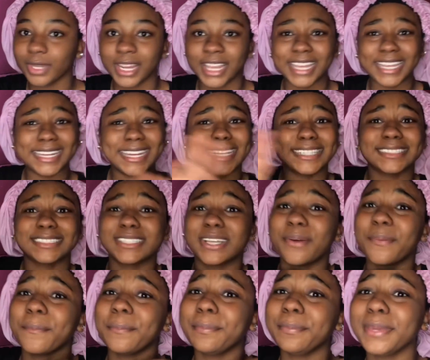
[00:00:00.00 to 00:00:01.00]
And that's
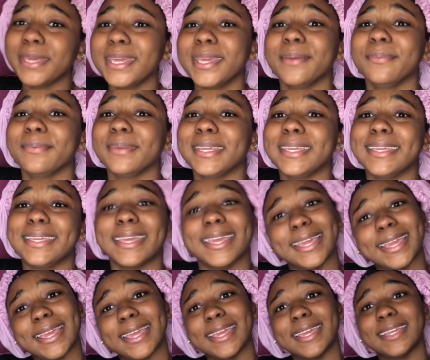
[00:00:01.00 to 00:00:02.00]
on period.
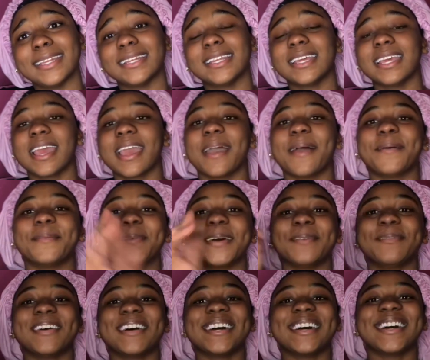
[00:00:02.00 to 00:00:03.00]

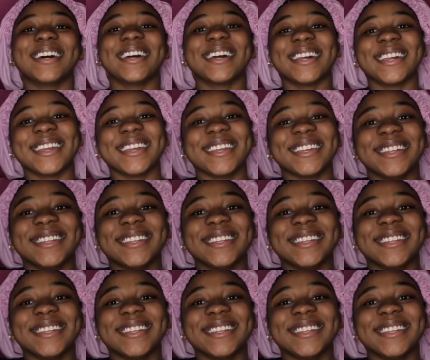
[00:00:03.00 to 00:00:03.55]
Bye-bye.